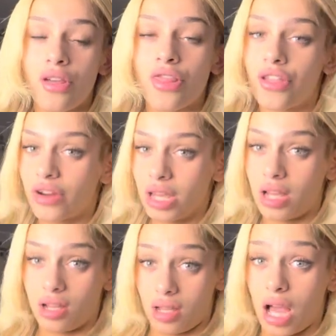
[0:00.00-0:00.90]

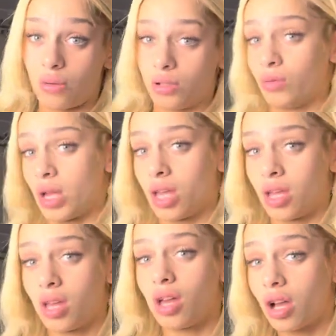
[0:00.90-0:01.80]
three hours away.
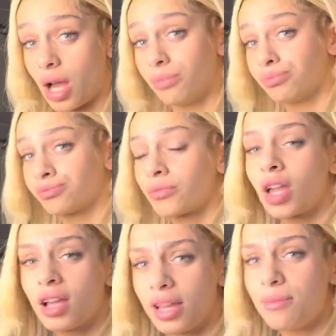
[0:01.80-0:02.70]
Okay.
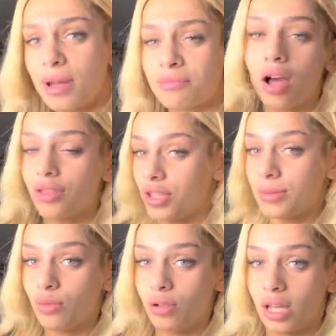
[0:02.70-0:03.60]
Kiman, this
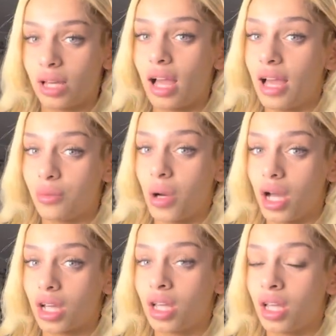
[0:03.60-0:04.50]
morning, I had
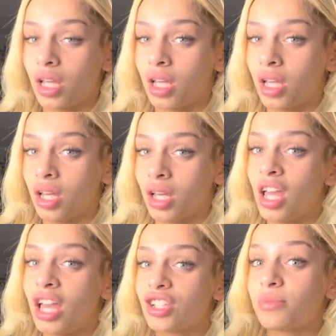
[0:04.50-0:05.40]
work.
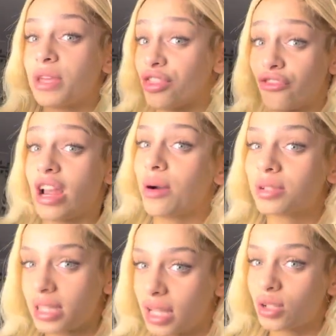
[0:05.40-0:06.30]
It took me three hours
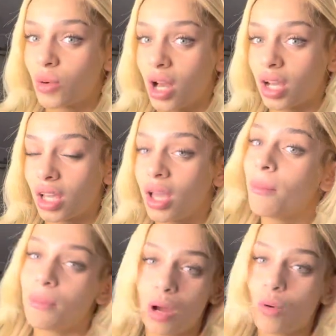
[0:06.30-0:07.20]
to get to work.
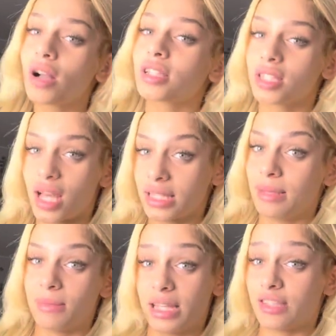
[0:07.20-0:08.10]
My work's
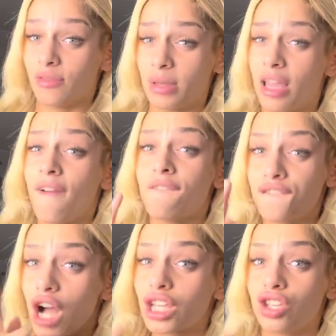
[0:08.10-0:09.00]
13 minutes for me.
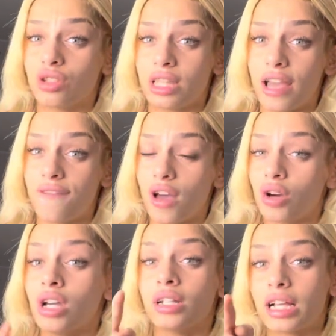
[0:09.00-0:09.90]
Fuck you, TFL.
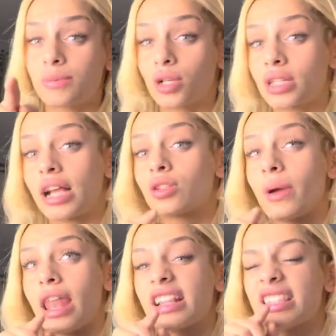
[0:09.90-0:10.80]
That's because I had to wait
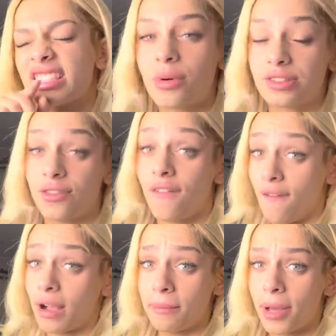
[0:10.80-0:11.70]
like hours for a
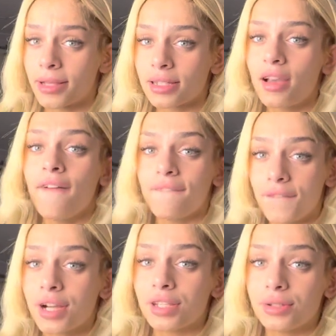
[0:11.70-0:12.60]
fucking bus.
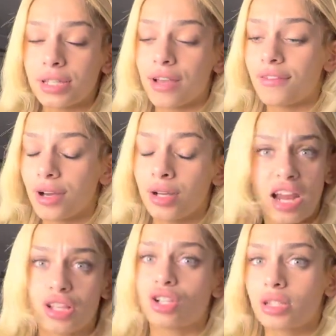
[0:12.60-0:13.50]
Fuck you, TFL. I
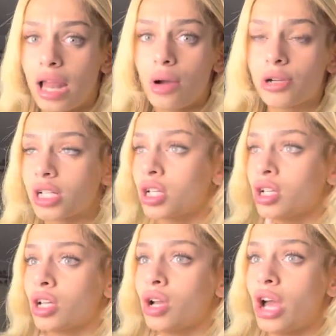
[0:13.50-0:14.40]
had to go to Loughborough
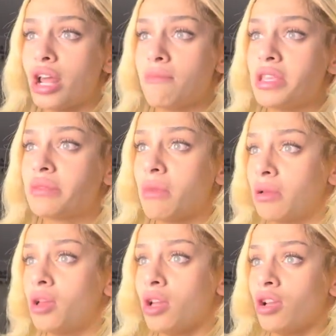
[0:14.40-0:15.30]
and I missed
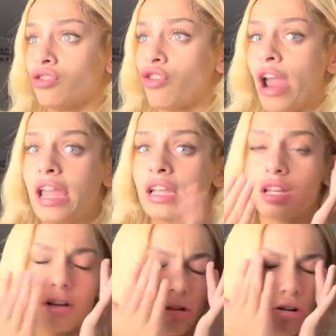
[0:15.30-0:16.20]
my train
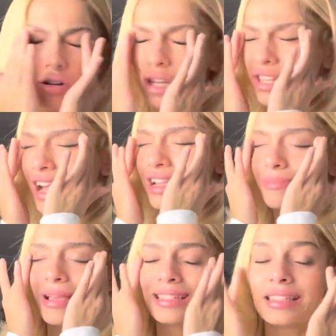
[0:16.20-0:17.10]
and then I had to
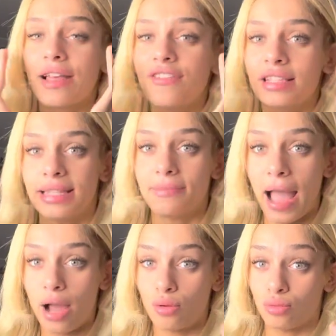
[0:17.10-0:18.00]
pay 70
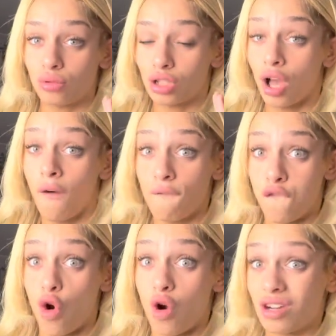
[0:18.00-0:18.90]
pounds
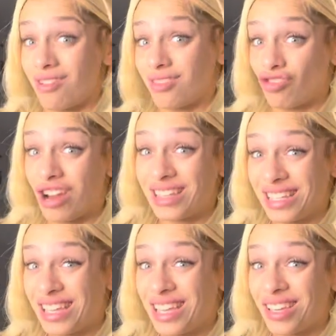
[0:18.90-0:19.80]
for another train
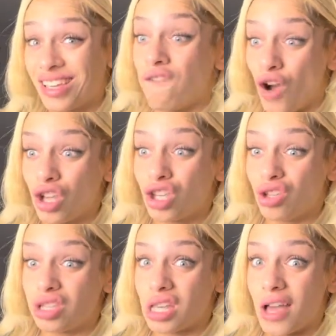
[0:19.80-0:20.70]
ticket. Fuck you,
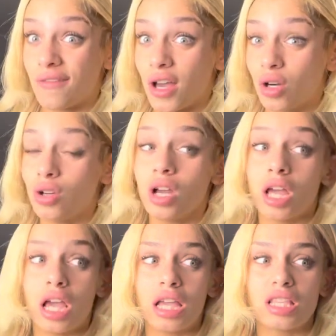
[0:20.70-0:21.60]
TFL.
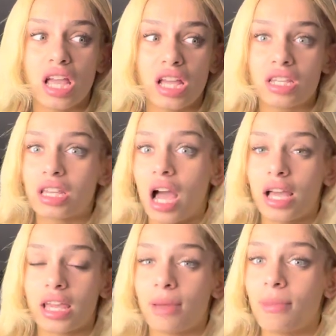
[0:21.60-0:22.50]
And then, yeah, I
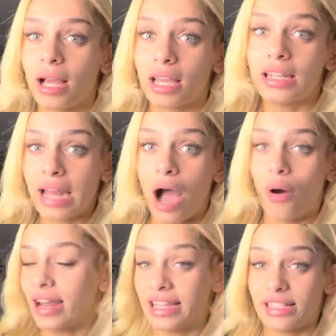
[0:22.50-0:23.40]
came back and now
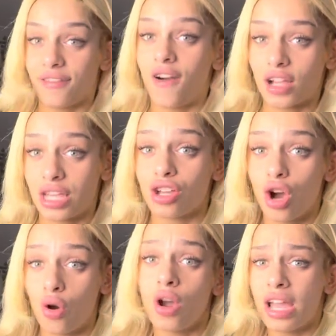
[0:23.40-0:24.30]
I need to fucking
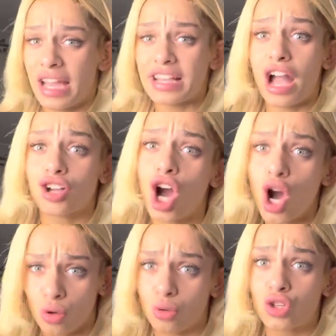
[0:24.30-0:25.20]
go and get a
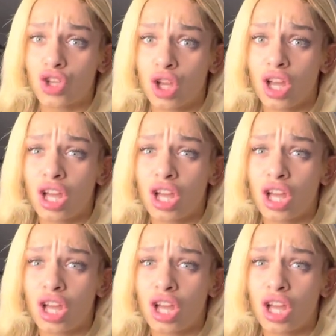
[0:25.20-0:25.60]
coach